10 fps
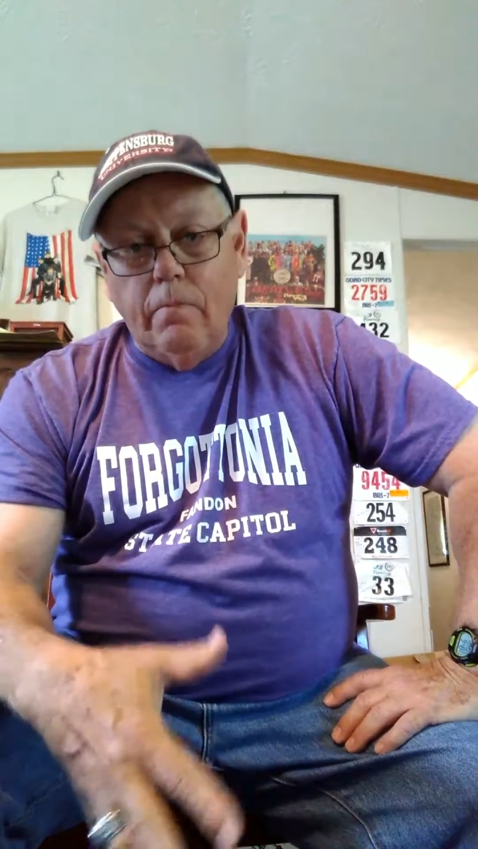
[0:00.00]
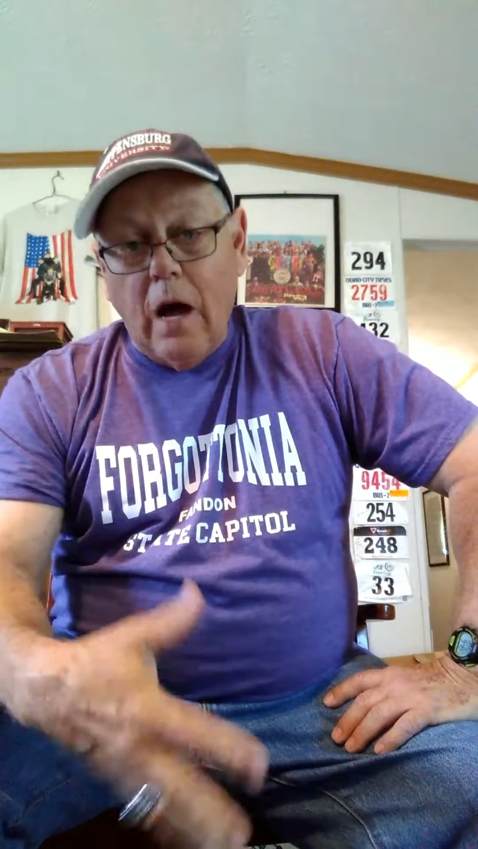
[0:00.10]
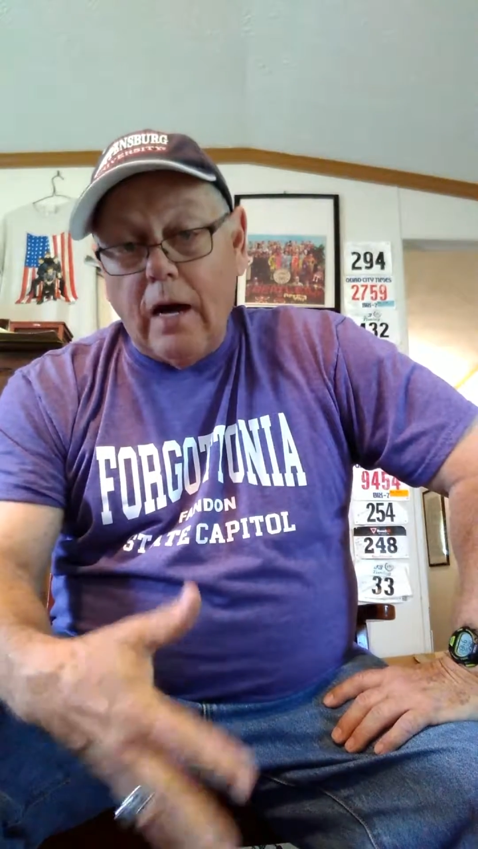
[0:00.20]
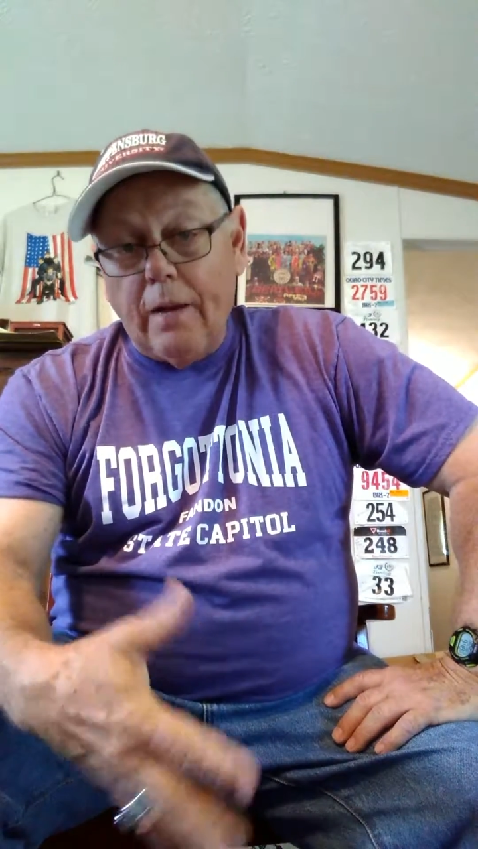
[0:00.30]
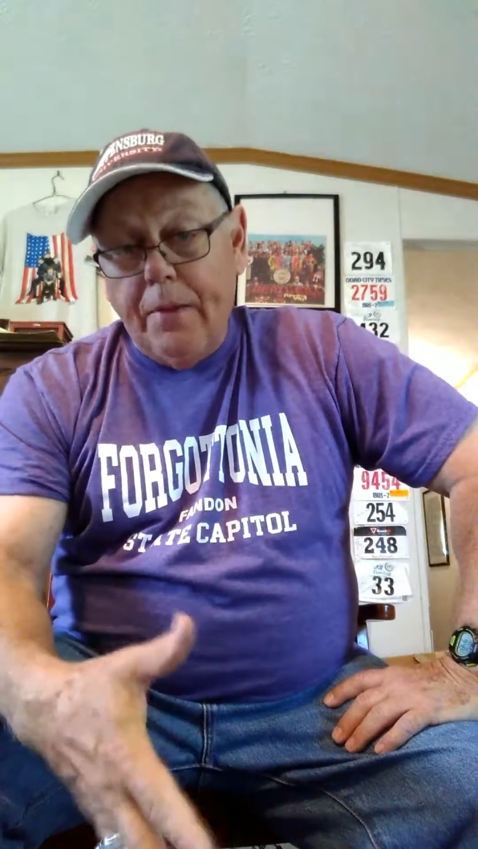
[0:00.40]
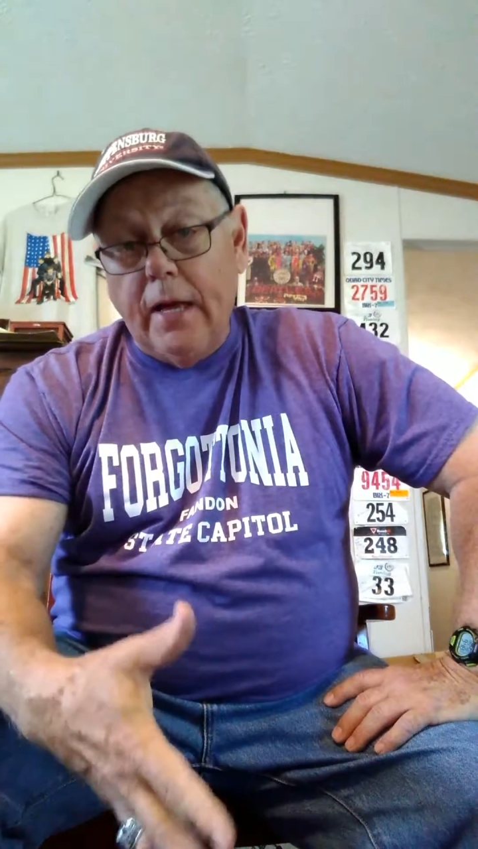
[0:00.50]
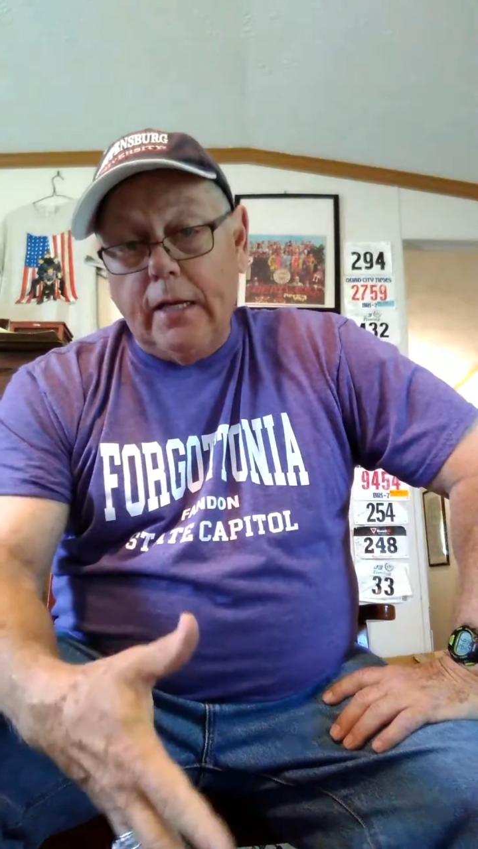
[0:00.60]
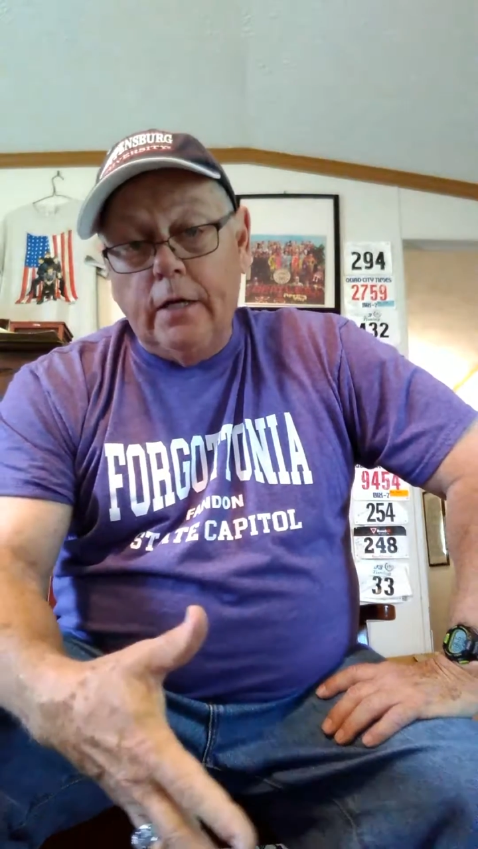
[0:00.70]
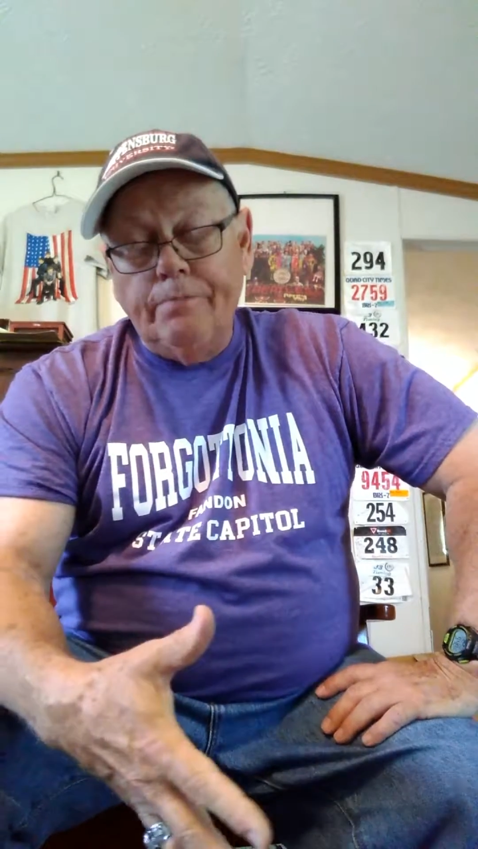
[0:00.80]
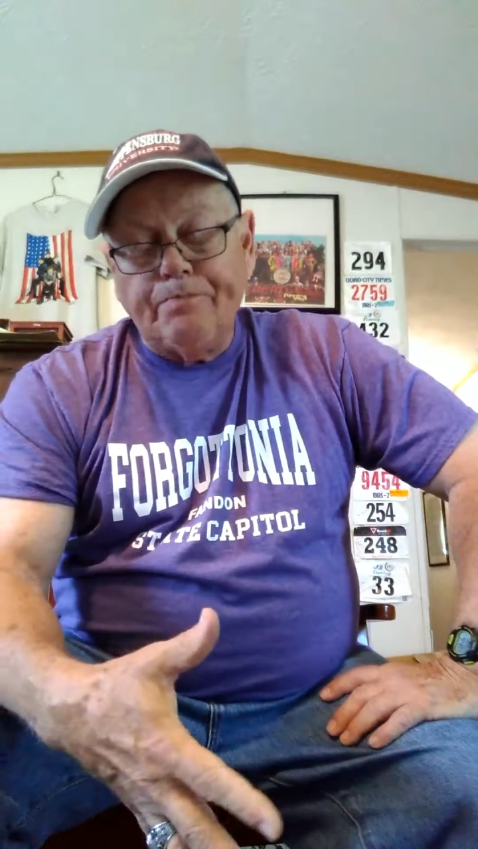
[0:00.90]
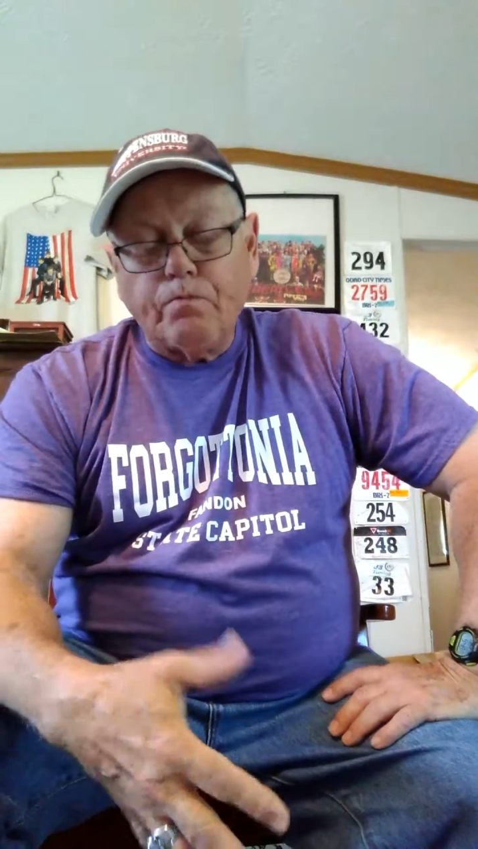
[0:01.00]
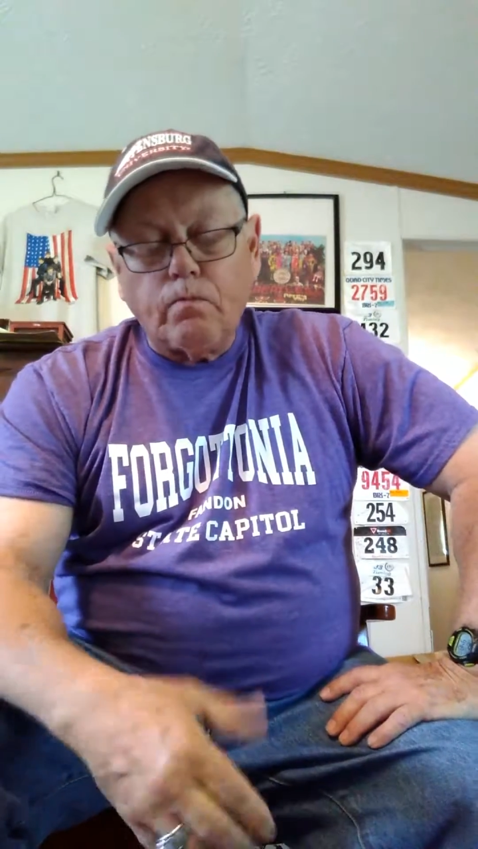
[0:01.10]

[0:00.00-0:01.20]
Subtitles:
a cappella